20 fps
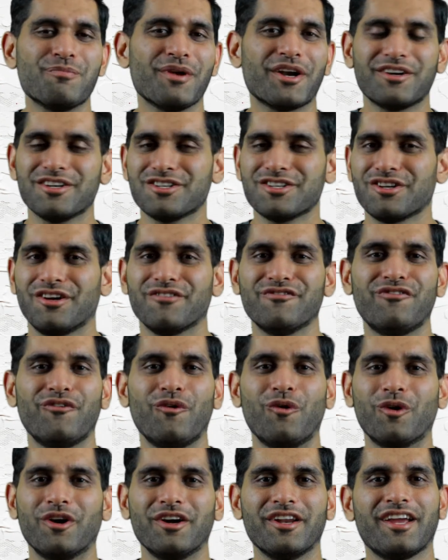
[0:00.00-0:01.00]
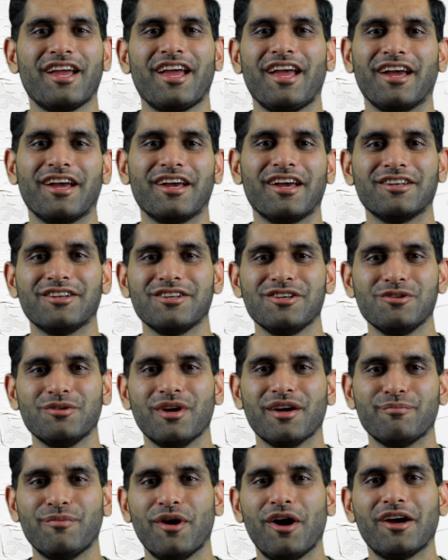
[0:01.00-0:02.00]
bearish on Ford and you
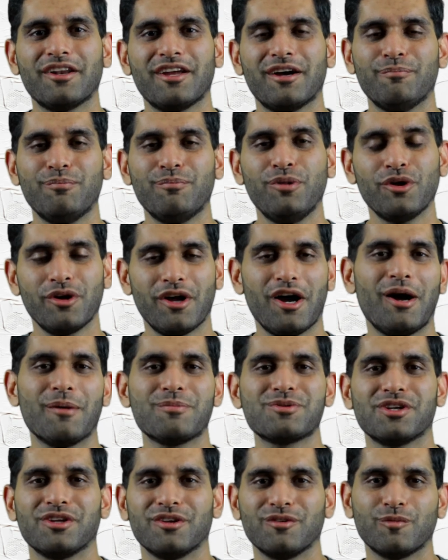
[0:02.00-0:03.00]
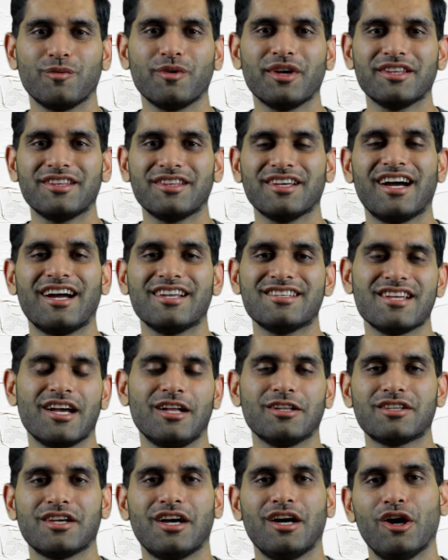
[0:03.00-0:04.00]
have bought a put option with a
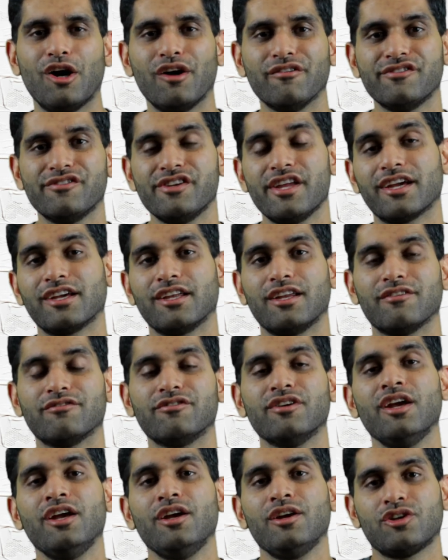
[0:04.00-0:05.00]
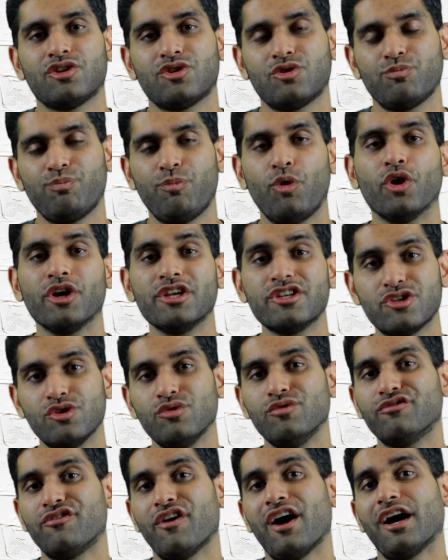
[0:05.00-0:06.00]
delta of negative
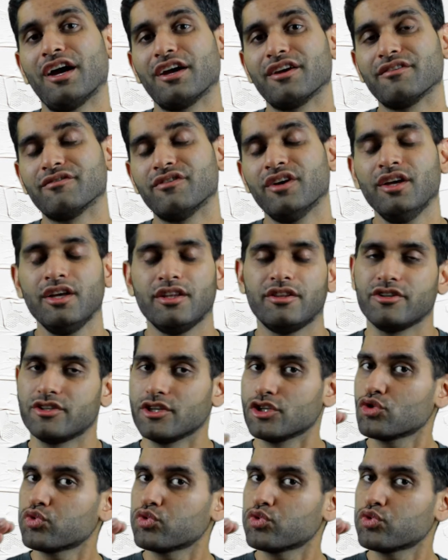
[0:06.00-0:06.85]
0.25. There's a